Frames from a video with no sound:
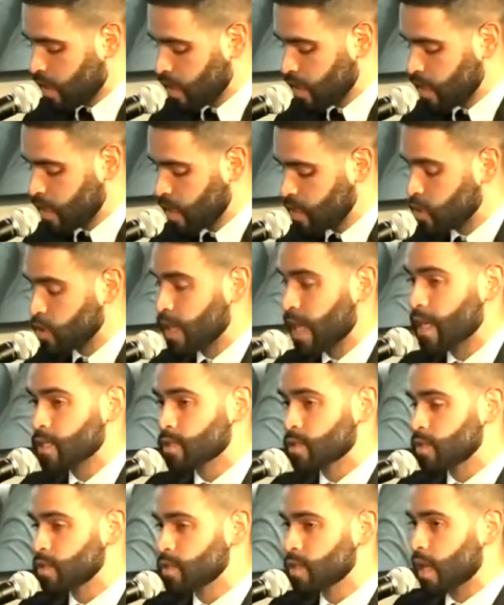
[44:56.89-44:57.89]

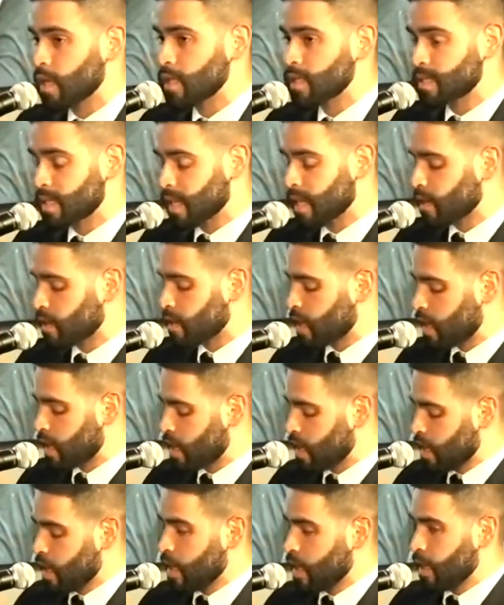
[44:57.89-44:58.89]
International
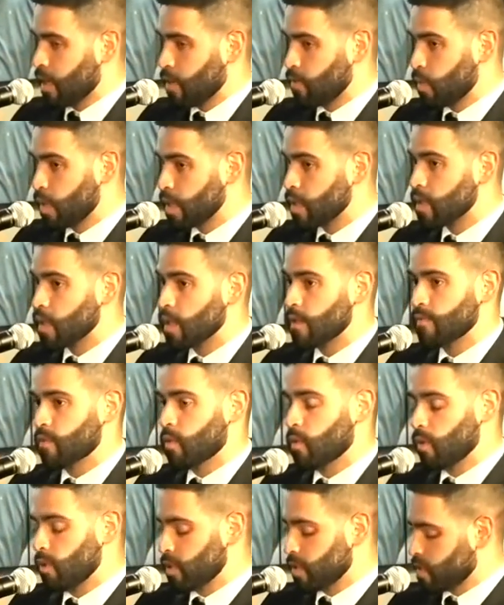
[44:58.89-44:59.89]
solidarity will, of
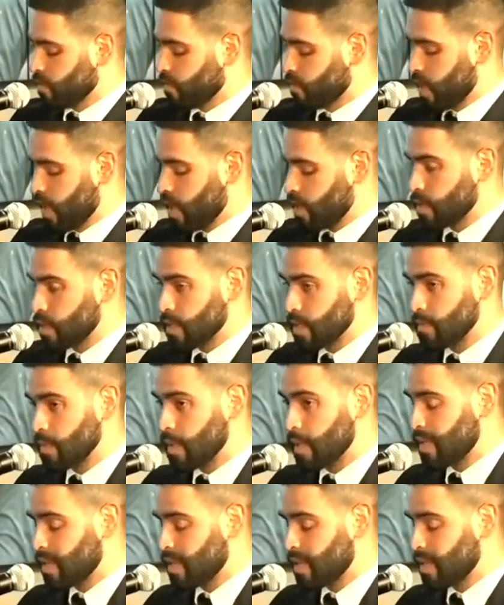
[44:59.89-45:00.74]
course, for that reason, be